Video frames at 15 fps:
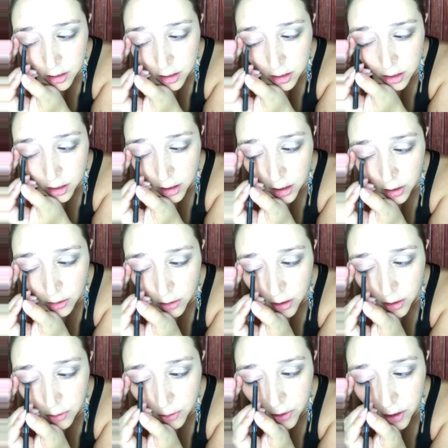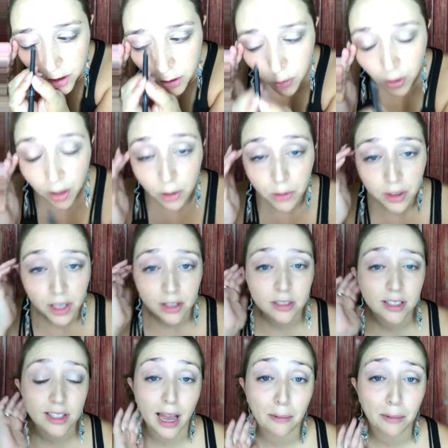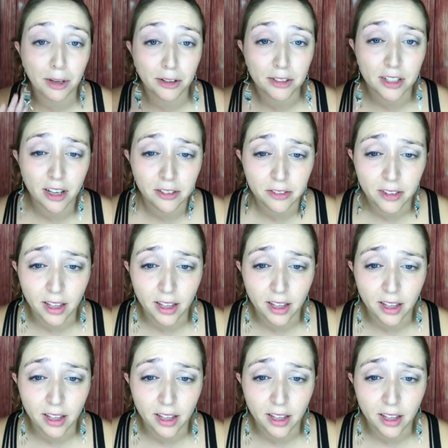so that they go on really well without stabbing yourself